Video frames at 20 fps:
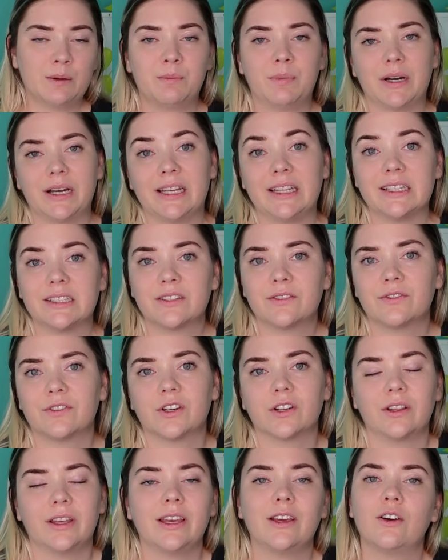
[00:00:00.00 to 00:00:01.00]
but
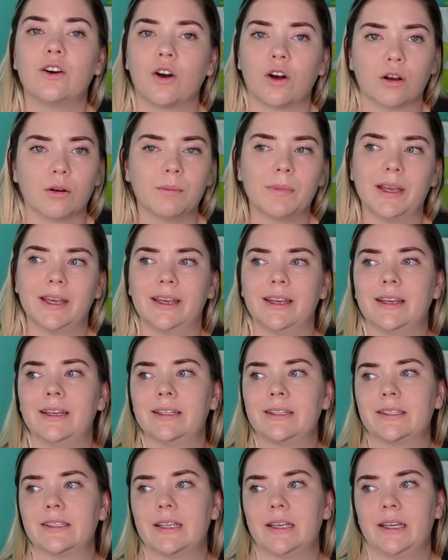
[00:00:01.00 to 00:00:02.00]
for like
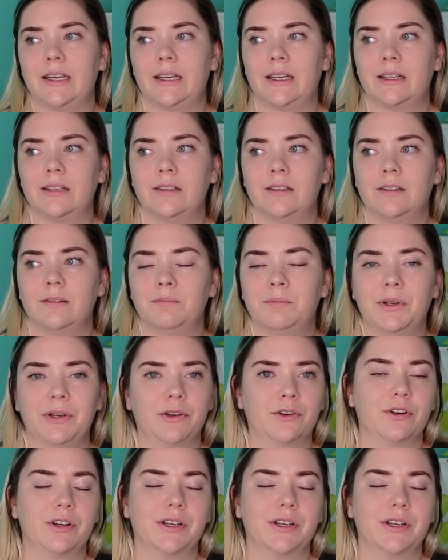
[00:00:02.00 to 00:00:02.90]
garments and bigger